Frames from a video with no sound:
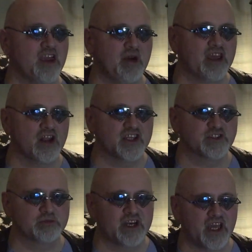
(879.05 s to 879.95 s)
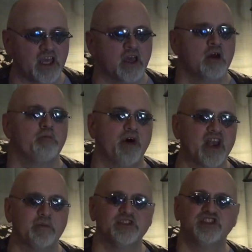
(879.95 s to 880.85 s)
you're making all this money, but
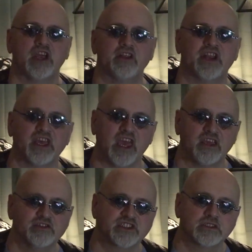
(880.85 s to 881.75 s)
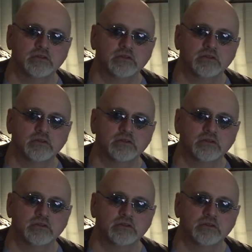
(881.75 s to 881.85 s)
I'm in jail and I can't use it.